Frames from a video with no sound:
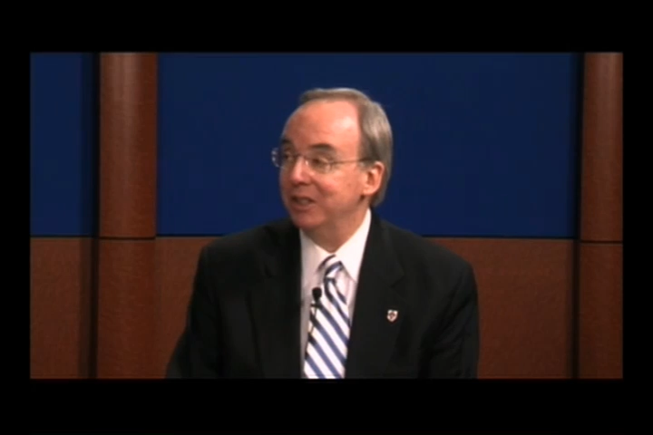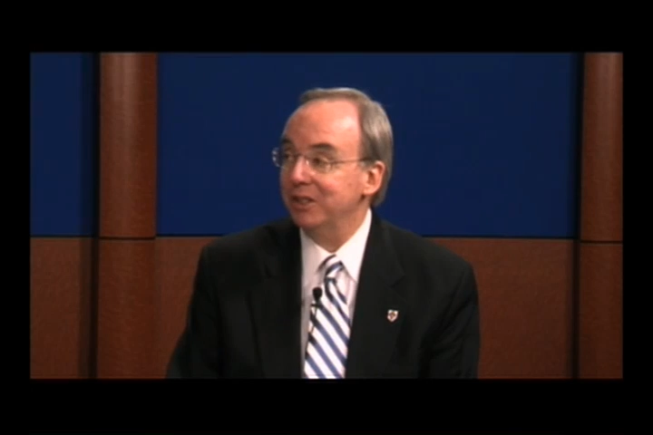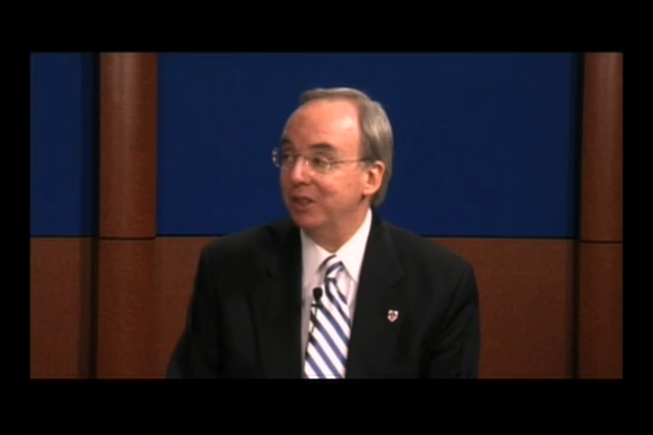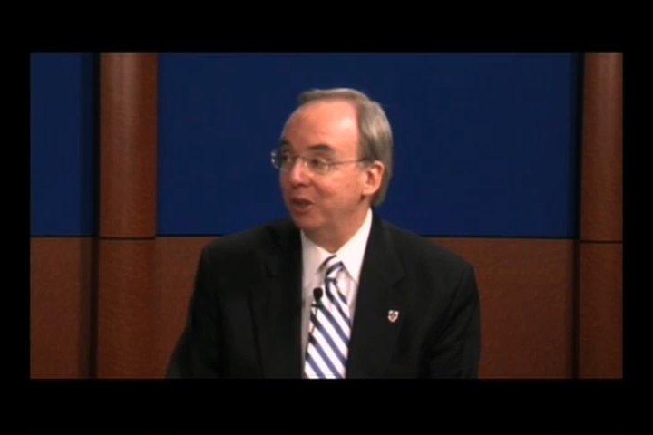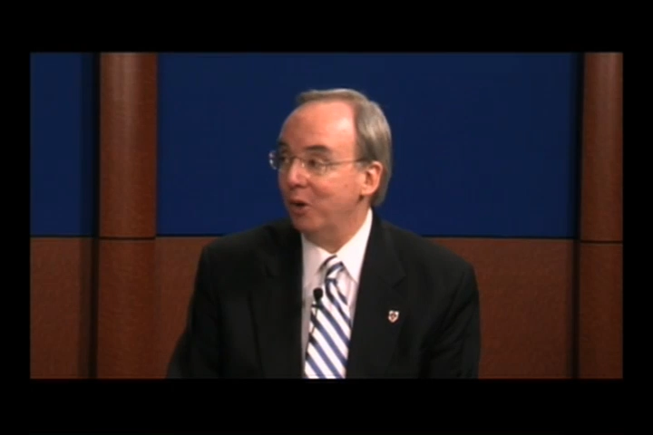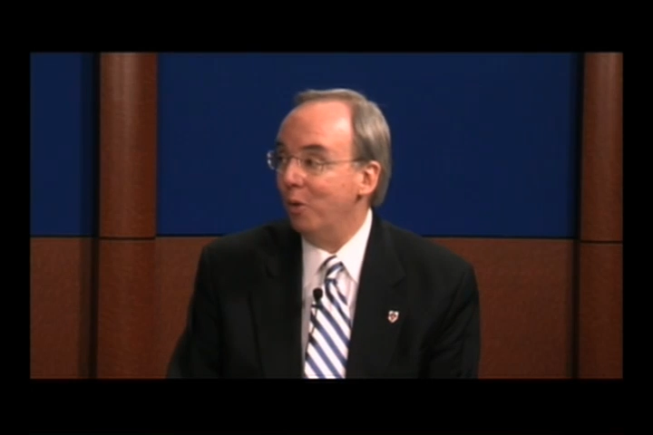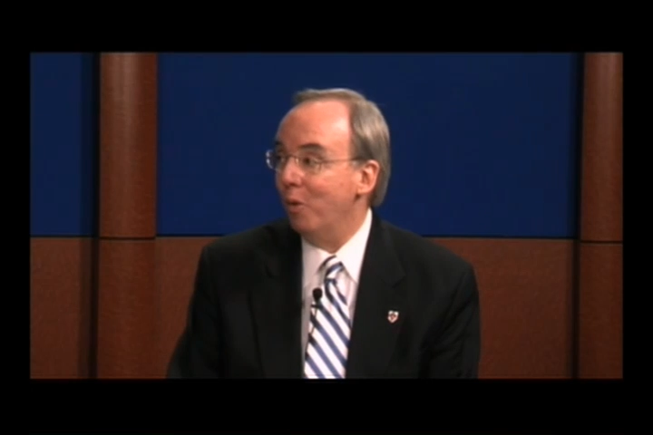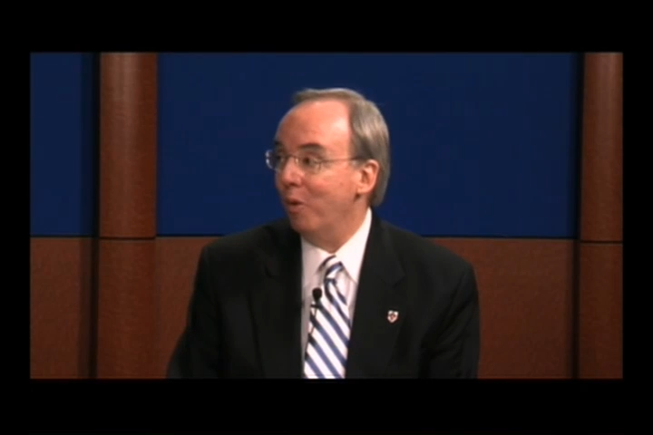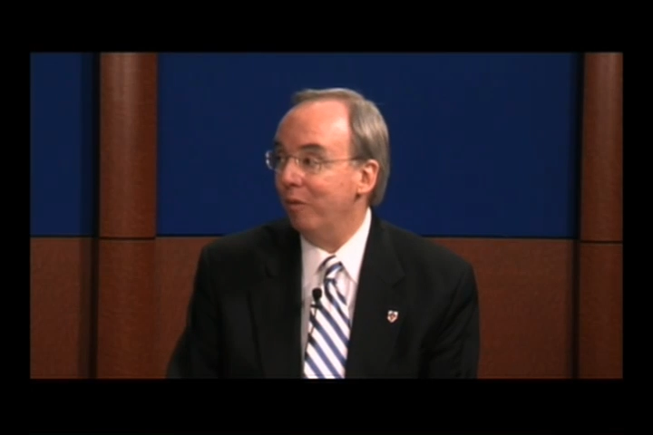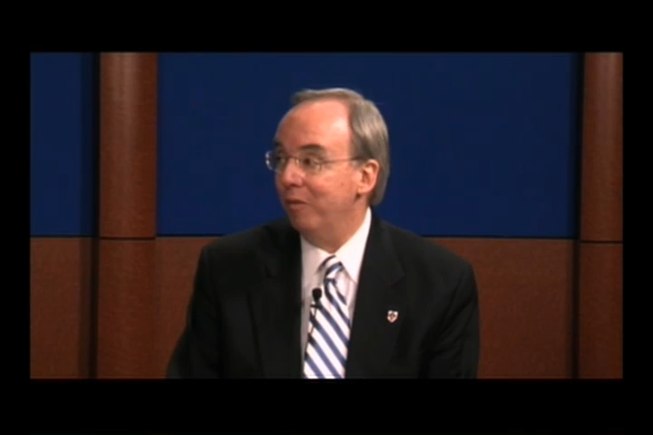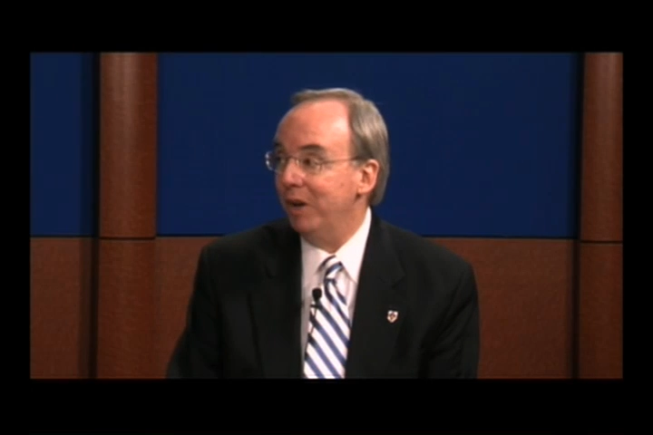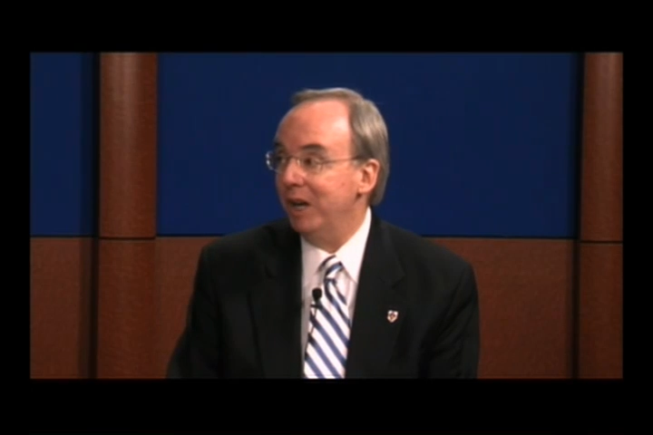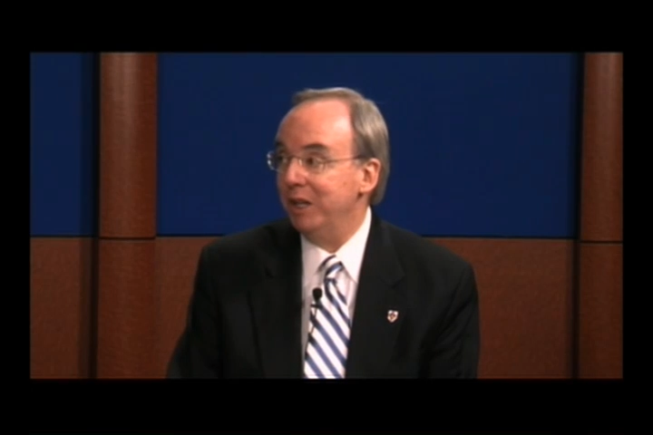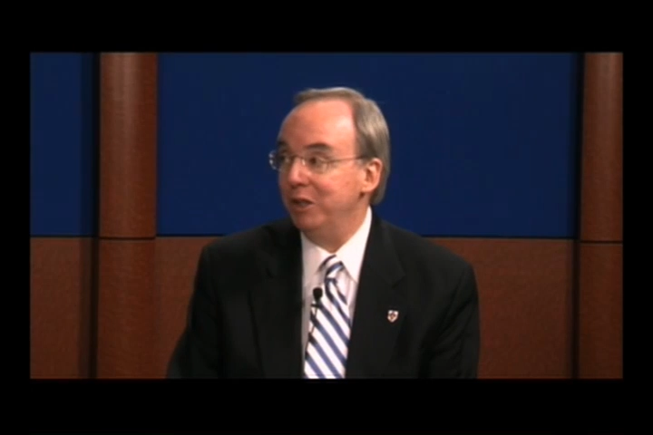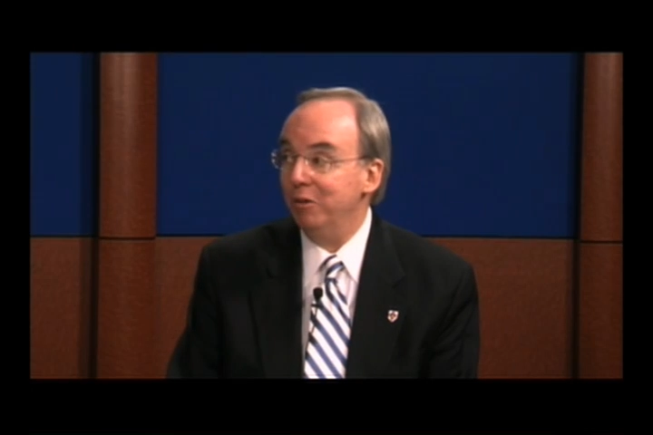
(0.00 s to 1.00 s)
as the core
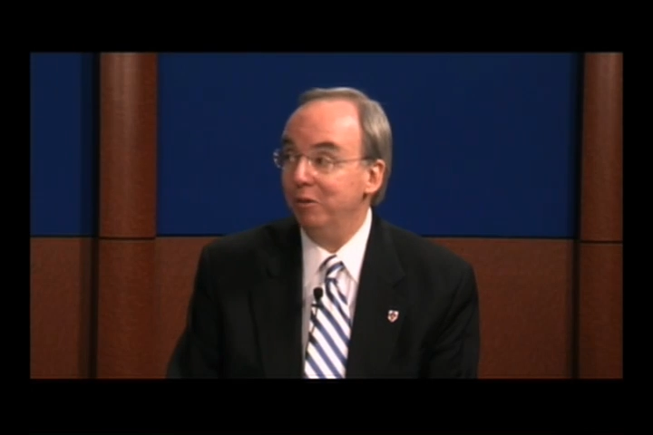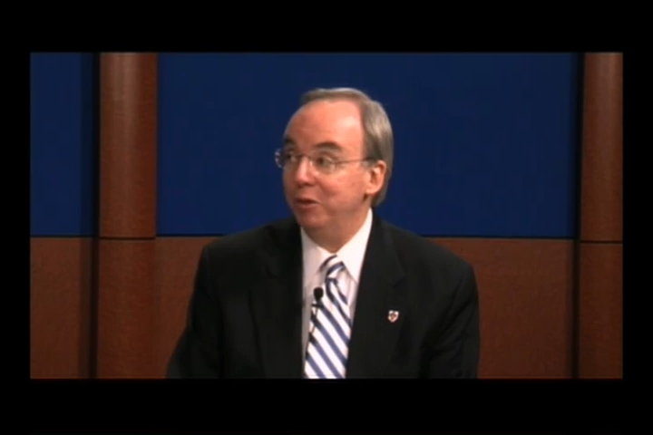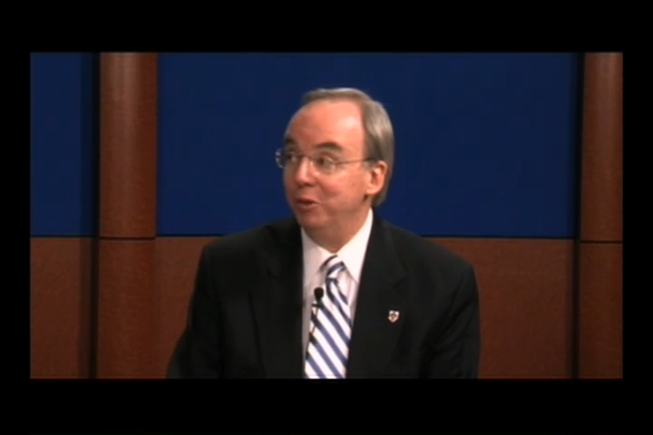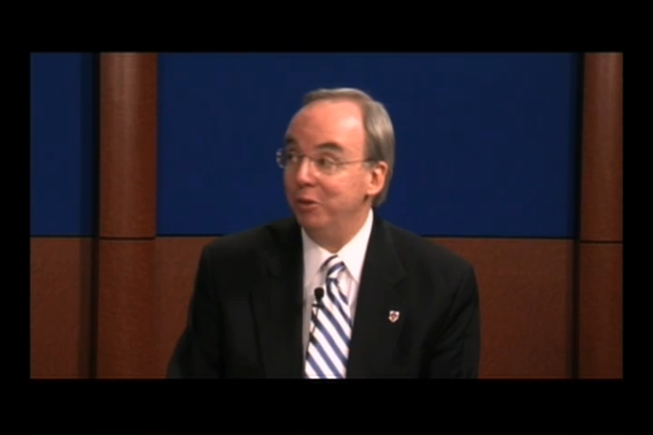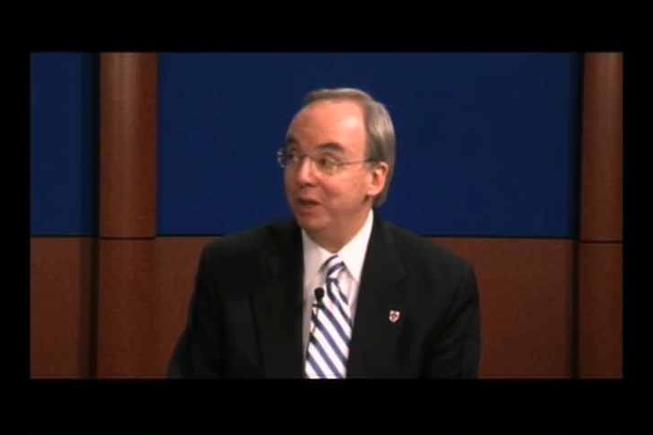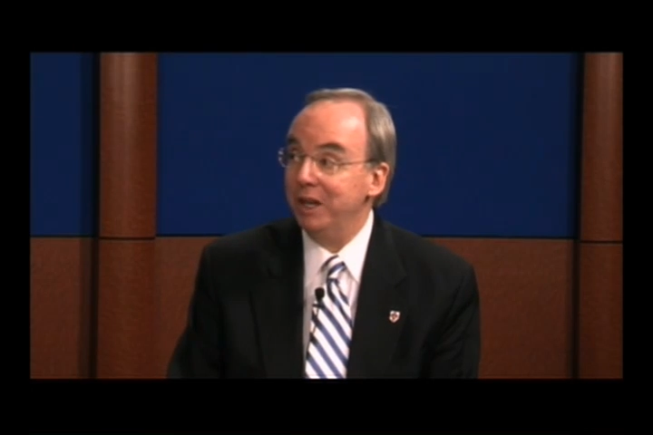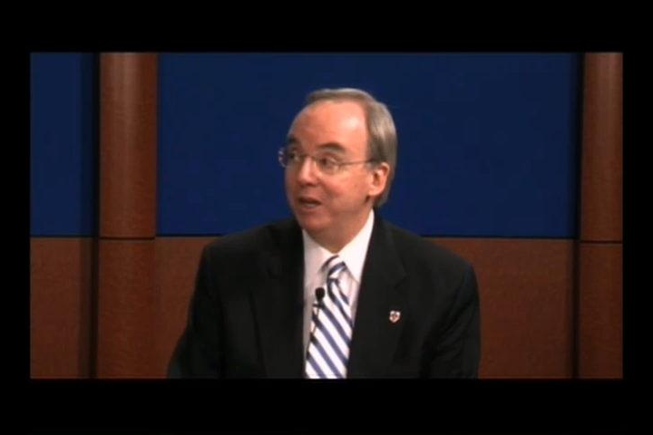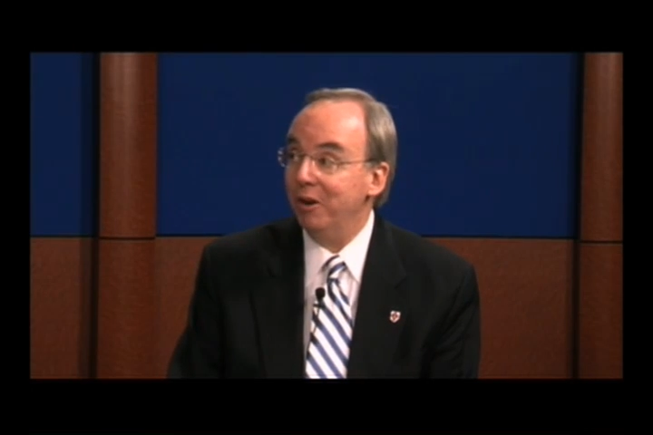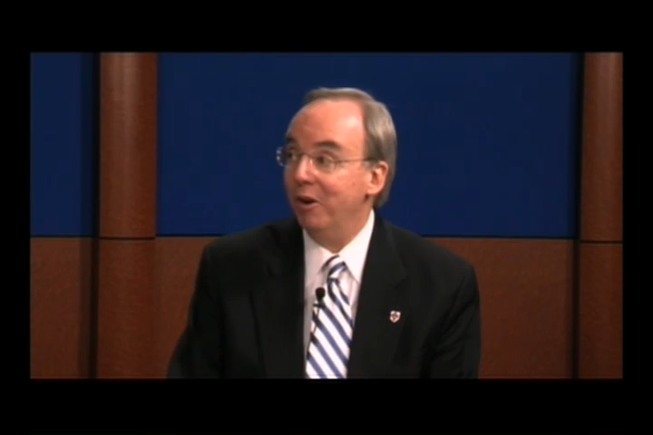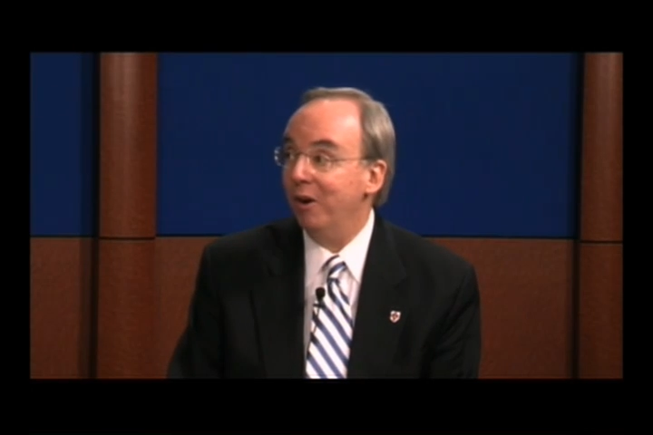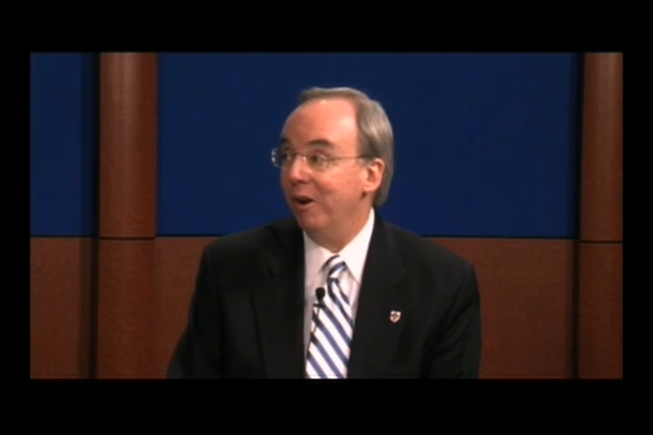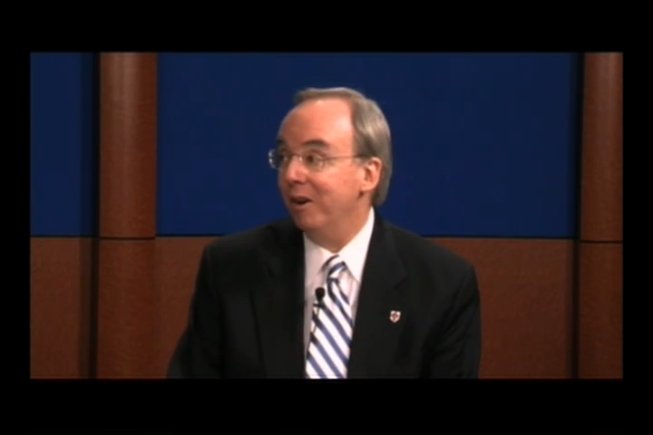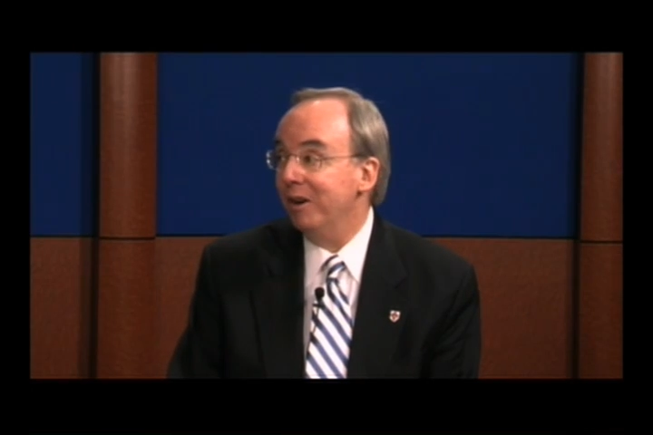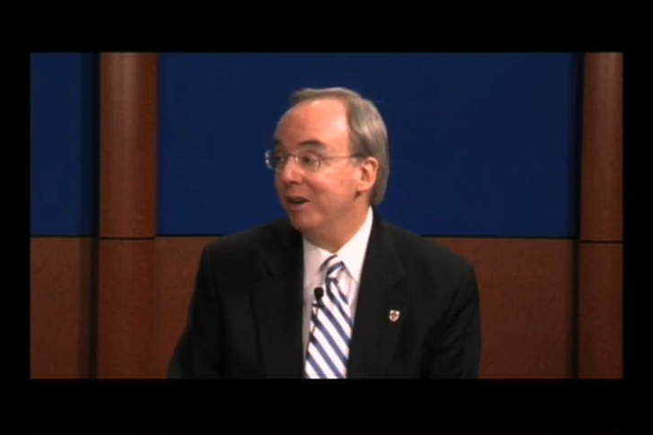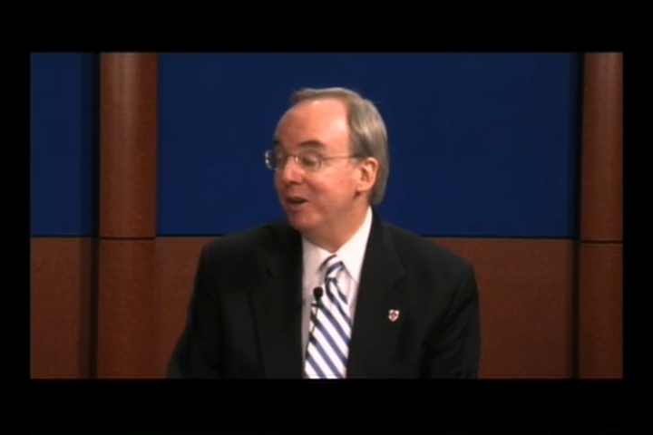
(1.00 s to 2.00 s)
value of who they
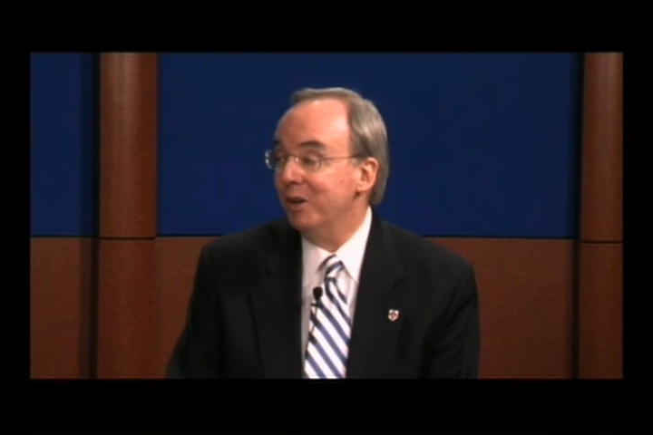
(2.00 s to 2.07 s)
are